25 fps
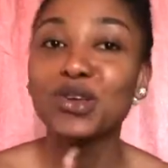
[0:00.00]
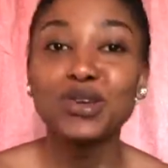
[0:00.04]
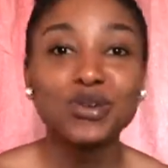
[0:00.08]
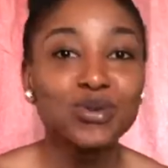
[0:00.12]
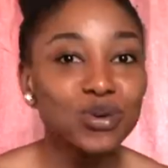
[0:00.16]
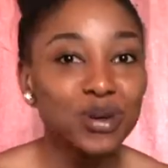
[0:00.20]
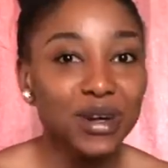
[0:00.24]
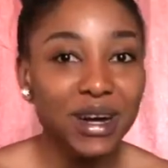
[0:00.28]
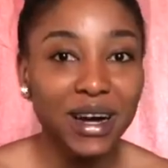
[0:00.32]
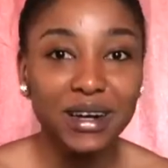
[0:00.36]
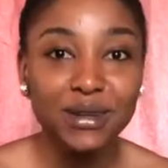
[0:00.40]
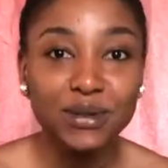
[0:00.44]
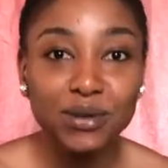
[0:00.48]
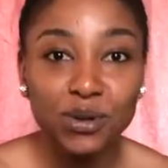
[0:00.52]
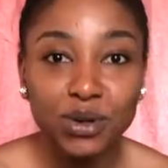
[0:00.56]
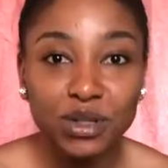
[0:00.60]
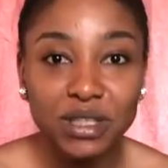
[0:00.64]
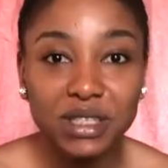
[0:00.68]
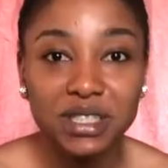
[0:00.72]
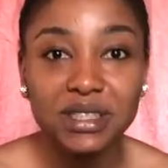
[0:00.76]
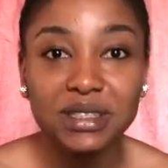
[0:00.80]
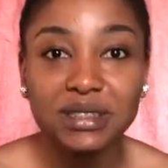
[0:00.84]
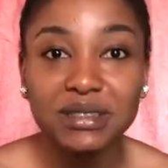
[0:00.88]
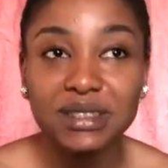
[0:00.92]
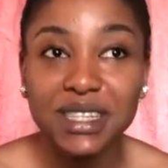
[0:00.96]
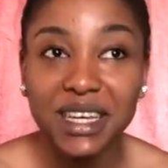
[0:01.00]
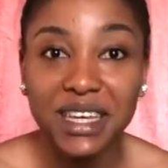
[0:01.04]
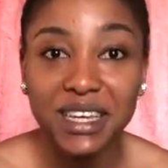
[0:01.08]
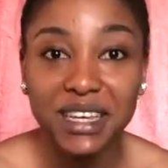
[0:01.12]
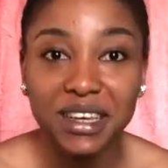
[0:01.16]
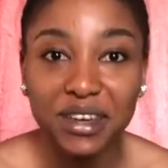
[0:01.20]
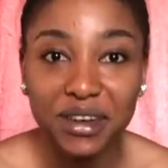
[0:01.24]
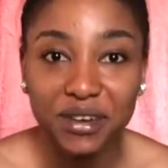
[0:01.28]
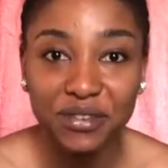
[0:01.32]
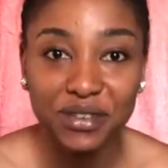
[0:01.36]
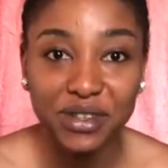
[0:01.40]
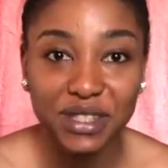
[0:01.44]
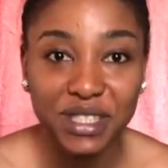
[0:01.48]
You cannot take
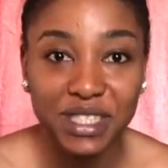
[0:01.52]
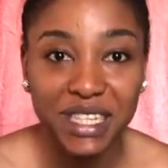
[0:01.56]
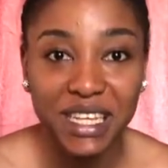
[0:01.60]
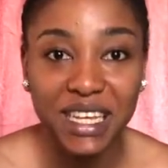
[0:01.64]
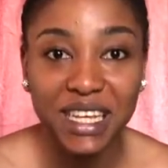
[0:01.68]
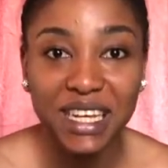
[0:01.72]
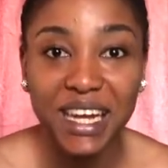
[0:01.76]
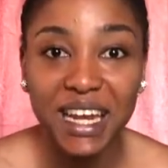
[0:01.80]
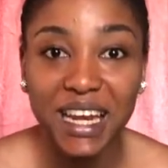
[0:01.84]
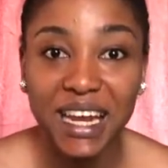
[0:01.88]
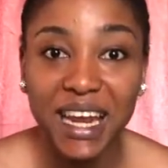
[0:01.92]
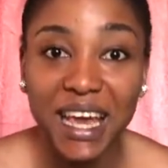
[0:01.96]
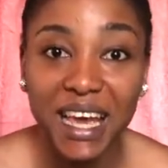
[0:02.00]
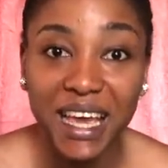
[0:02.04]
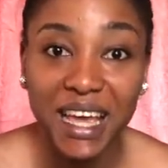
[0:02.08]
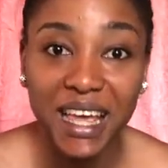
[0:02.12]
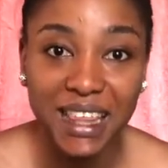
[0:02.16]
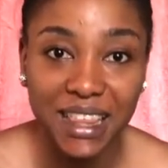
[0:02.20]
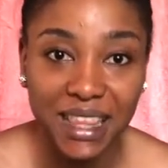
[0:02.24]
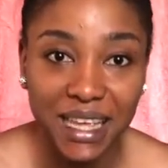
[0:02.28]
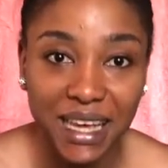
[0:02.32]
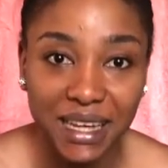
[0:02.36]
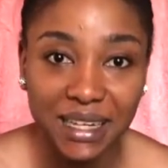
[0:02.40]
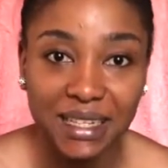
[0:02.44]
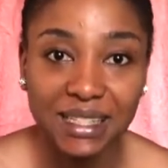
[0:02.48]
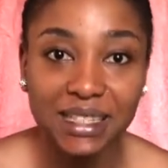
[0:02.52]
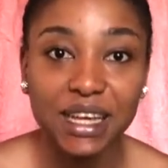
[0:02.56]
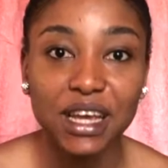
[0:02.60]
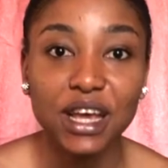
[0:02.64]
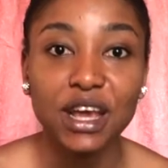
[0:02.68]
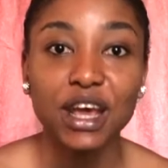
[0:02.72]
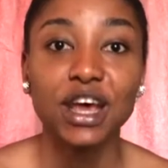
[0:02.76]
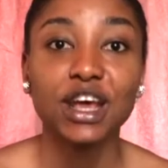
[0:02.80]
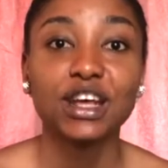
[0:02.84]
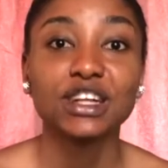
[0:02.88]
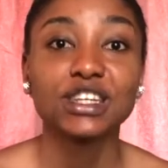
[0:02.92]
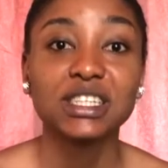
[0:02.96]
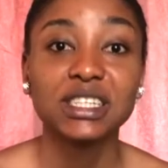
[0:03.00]
care of your skin like that.
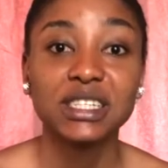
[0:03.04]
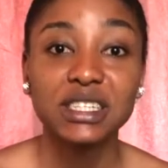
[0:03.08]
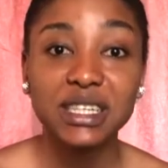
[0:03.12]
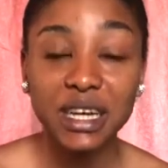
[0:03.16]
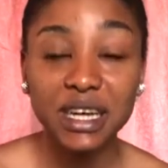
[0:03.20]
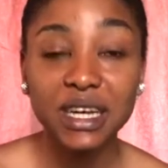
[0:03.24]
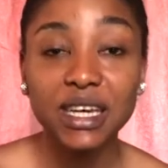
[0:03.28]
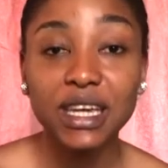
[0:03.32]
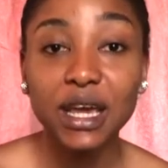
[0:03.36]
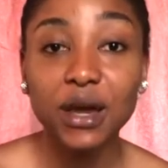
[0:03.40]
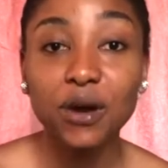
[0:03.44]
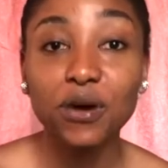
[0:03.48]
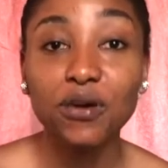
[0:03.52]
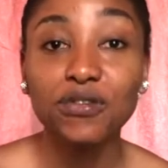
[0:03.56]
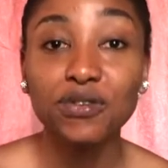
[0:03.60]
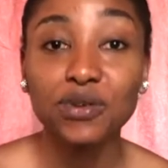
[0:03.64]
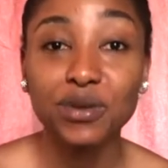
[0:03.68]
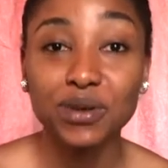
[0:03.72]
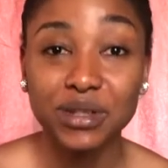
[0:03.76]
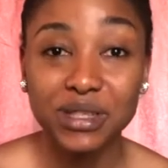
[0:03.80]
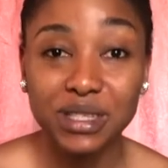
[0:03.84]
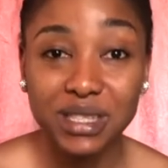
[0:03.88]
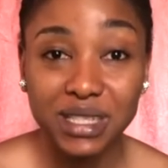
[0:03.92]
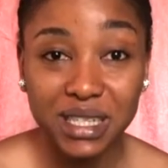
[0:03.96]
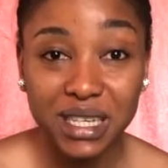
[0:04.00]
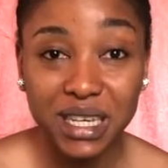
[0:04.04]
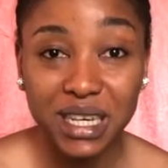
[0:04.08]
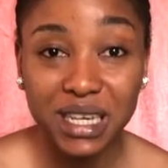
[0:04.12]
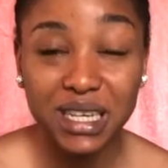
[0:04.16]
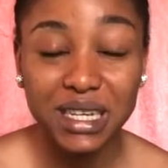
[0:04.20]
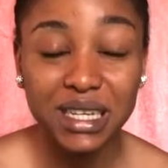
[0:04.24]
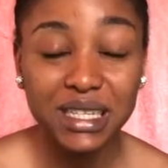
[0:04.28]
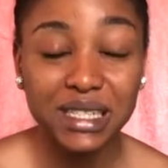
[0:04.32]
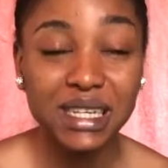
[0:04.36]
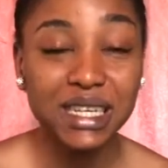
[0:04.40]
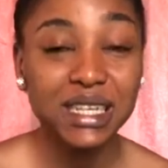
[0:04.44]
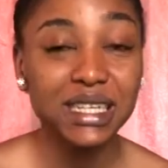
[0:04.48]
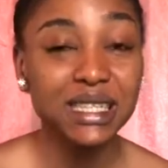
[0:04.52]
To take care of your skin,
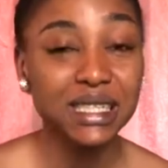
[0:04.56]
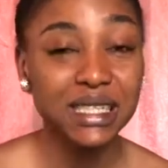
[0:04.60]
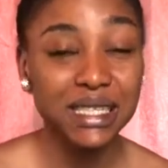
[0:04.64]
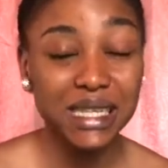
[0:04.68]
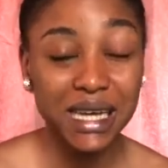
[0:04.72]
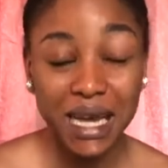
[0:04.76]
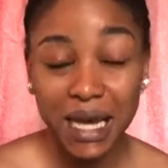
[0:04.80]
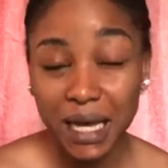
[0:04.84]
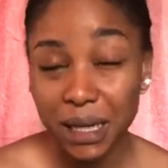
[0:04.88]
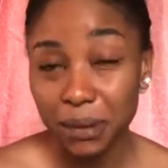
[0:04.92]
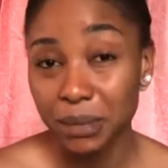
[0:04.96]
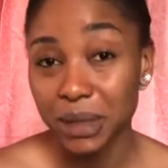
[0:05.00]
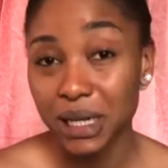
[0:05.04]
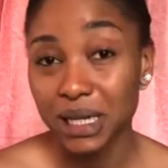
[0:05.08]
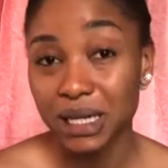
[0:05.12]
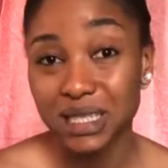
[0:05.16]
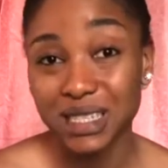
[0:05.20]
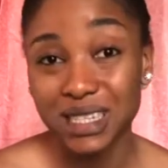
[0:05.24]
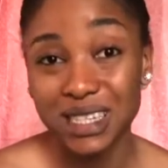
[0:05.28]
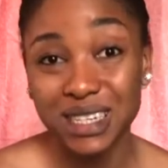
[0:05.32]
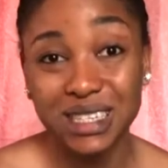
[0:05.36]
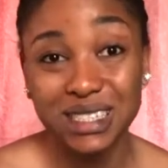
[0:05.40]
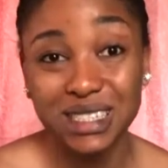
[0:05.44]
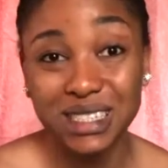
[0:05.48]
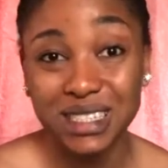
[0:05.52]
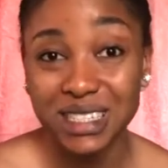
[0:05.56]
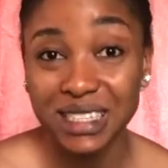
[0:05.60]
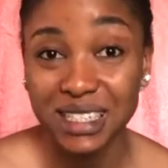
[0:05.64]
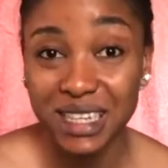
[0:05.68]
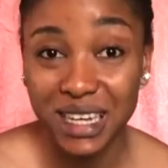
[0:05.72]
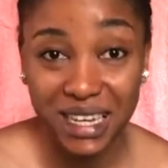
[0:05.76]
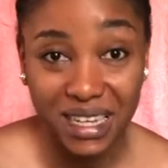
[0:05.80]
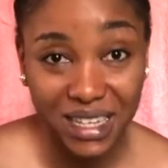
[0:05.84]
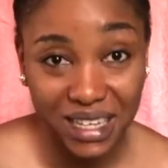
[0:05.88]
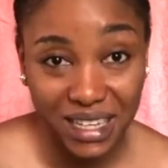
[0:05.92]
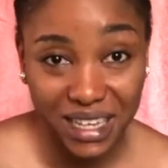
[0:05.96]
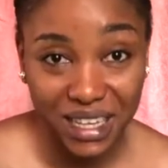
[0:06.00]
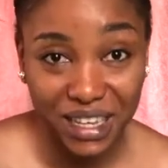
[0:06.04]
it takes time, it takes
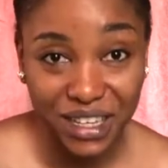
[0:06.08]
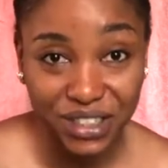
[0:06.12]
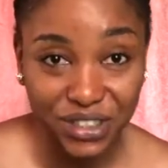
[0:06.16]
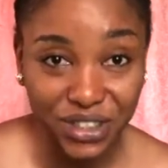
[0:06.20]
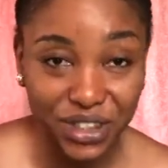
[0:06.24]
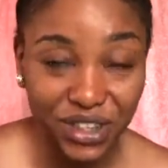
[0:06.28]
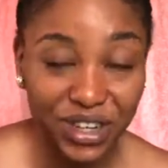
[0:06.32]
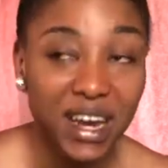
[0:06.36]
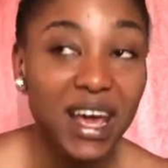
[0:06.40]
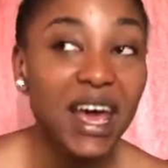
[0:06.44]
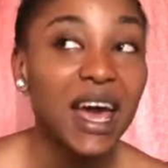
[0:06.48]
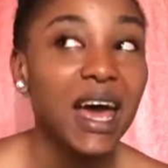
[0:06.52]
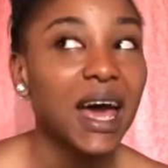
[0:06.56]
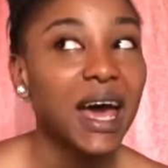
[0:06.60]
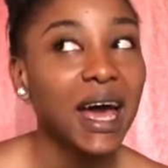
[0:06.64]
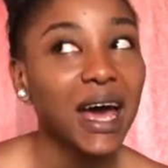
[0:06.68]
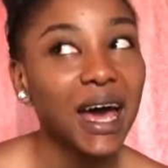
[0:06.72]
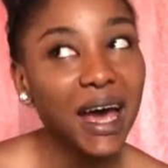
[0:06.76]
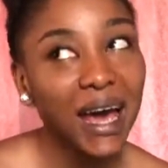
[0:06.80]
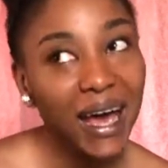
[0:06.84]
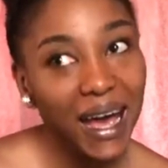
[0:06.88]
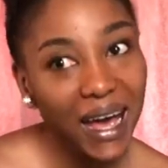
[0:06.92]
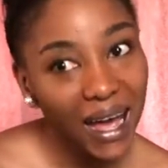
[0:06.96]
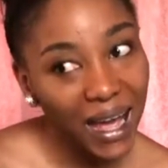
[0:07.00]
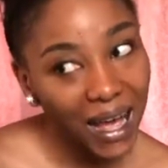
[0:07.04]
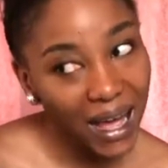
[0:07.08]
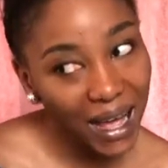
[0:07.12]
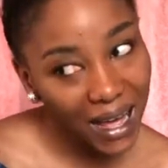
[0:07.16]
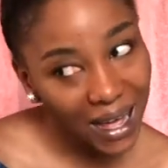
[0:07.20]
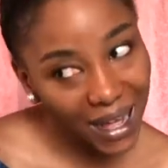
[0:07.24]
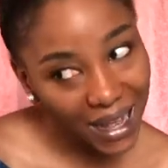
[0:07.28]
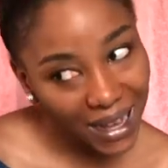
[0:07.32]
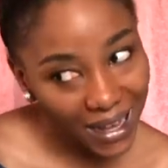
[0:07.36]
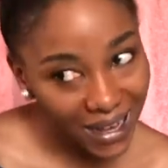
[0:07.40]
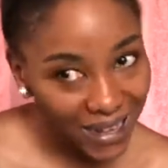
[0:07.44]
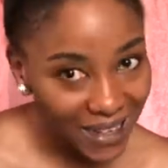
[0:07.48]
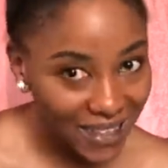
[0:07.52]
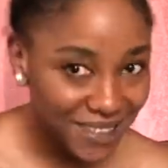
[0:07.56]
dedication,
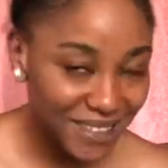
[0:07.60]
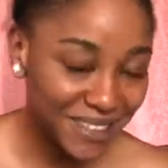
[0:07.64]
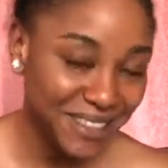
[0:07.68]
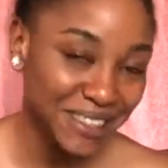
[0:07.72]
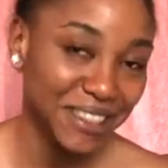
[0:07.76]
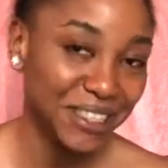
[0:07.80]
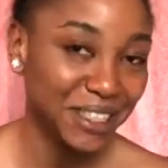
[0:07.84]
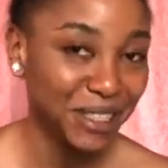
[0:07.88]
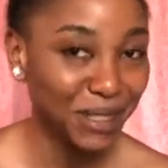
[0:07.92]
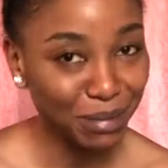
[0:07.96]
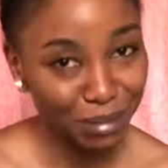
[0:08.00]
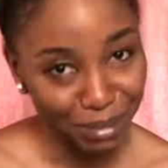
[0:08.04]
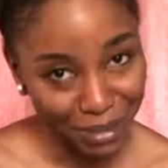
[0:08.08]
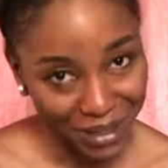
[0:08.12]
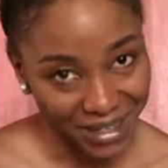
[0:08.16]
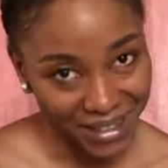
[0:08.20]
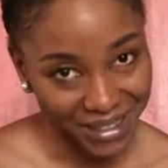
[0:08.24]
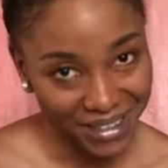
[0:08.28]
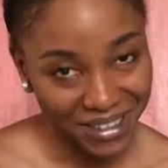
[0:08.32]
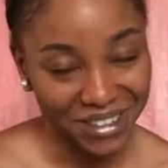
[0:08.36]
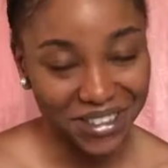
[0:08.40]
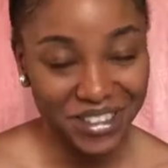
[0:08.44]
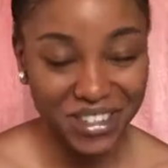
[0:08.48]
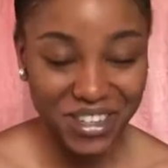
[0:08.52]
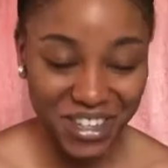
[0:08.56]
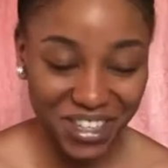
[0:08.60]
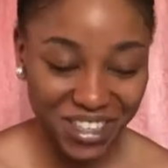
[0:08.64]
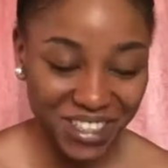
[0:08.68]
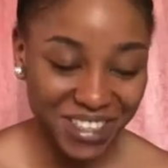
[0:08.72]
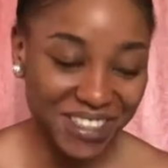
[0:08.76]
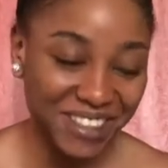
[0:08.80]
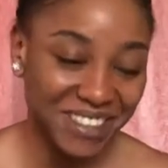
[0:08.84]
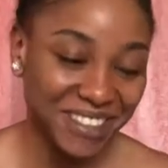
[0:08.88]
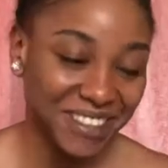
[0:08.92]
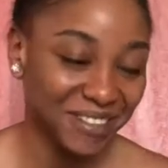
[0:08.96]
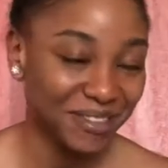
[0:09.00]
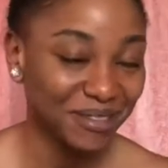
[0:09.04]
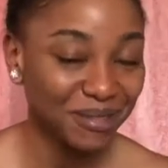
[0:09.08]
and it takes money, because
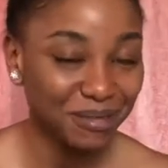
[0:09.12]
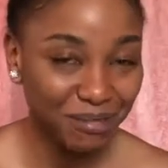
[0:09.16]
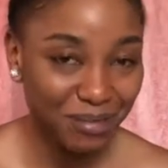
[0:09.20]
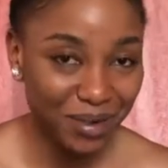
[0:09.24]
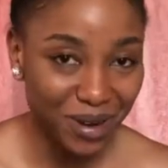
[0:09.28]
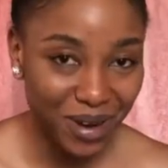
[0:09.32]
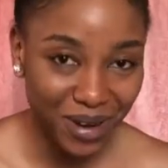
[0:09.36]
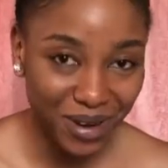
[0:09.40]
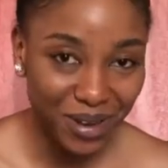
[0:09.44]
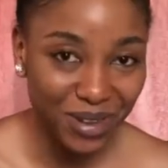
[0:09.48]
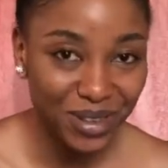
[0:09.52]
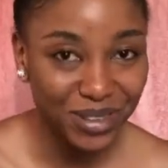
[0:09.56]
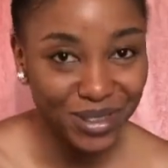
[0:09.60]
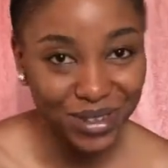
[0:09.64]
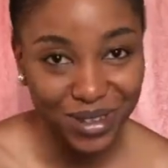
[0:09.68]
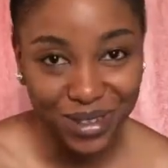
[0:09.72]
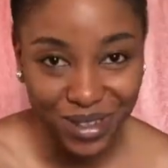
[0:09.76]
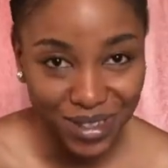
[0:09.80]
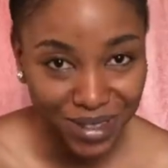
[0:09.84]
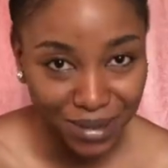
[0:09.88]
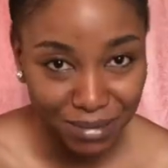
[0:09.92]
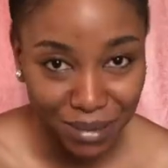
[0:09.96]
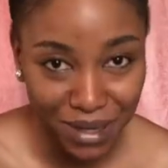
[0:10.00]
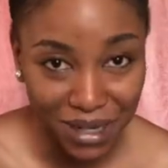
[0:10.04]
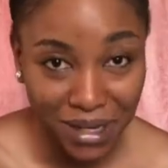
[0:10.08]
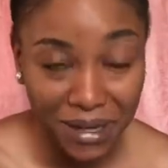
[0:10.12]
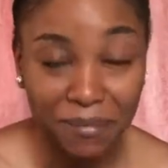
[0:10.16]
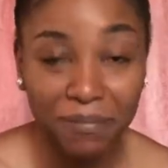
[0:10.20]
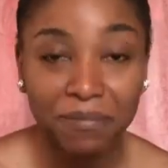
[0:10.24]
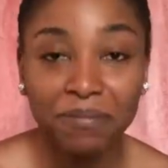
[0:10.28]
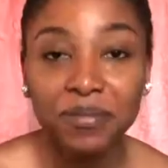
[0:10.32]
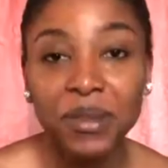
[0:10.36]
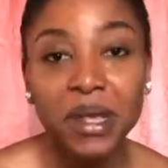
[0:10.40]
products cost money.